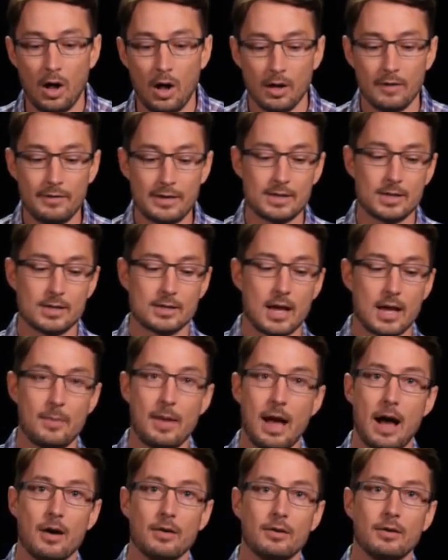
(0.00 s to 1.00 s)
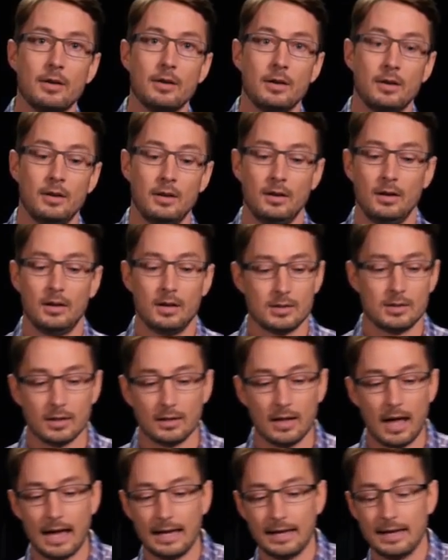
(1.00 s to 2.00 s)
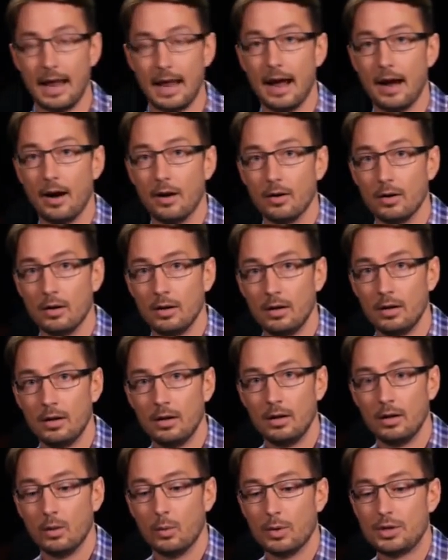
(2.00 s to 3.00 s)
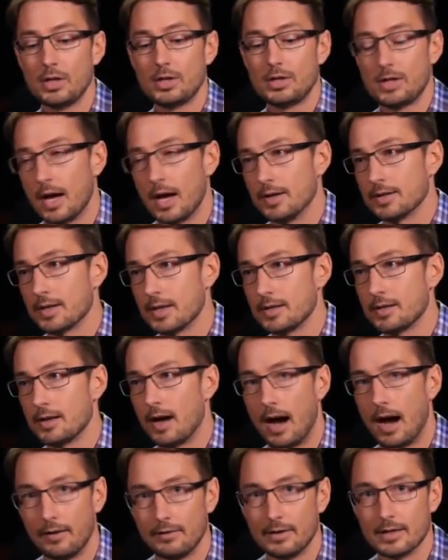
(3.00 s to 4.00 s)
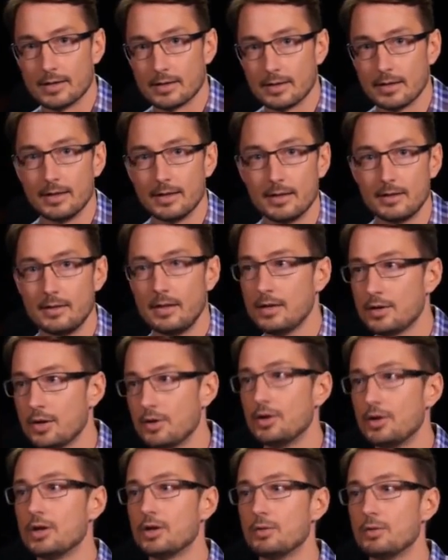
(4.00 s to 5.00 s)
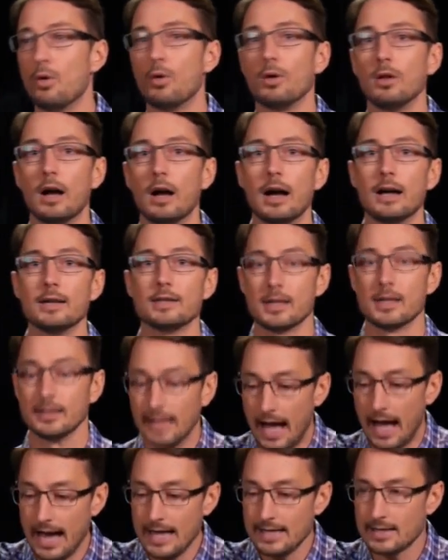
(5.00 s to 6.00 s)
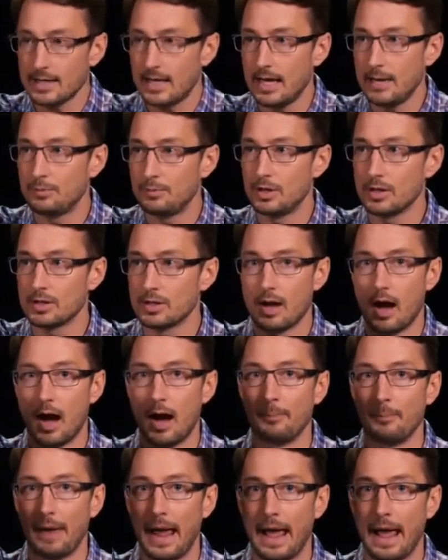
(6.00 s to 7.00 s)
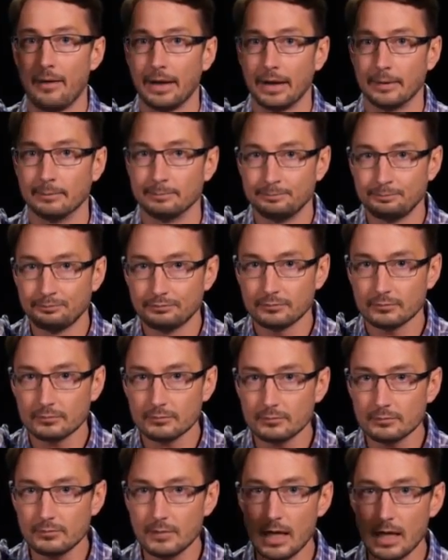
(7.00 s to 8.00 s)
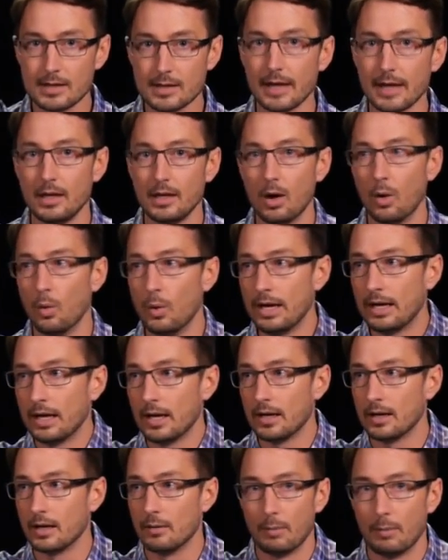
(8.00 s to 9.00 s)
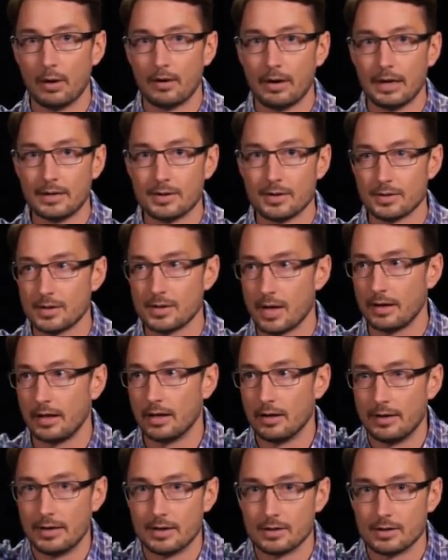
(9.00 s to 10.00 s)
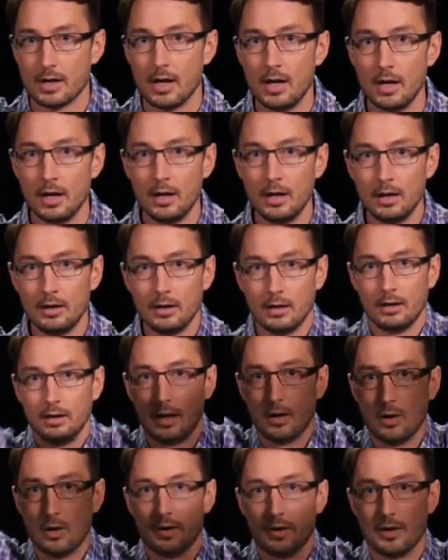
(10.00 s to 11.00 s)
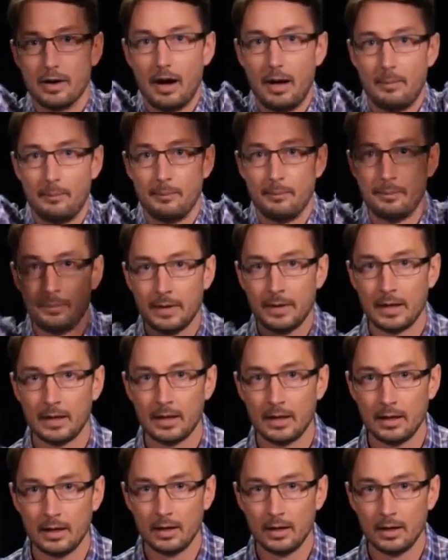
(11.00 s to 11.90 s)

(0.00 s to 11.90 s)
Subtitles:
All of this has come out to light now, which just tells us, obviously, these are just more lies. The lies keep just compounding. It's like, Weekend at Bernie's or something, they hold her up.